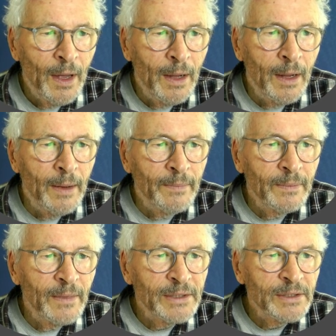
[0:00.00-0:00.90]

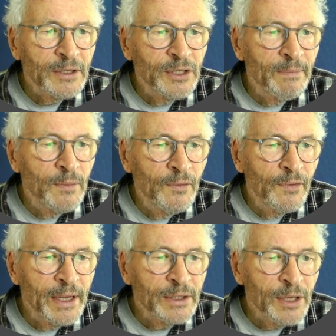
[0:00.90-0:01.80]
That's actually moved
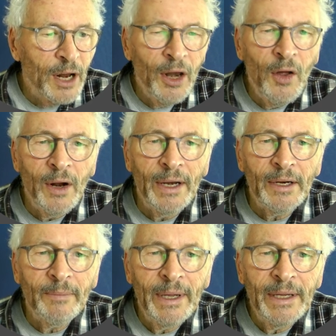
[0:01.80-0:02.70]
things along a little
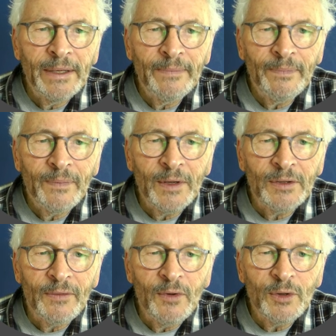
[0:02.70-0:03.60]
bit, because
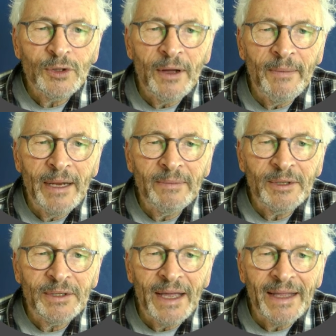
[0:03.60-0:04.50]
of course I made a
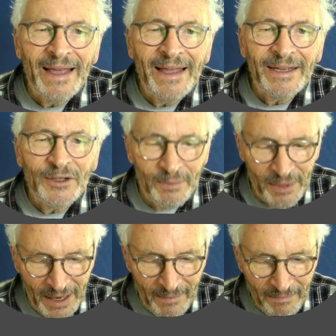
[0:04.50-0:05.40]
mistake there. That should be
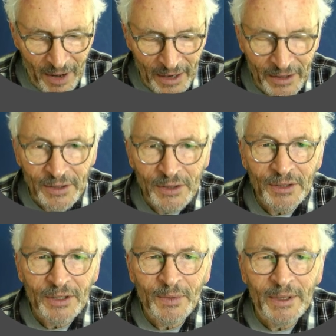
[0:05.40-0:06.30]
minus
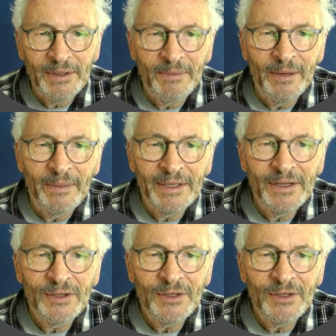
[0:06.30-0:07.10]
20 millimeters.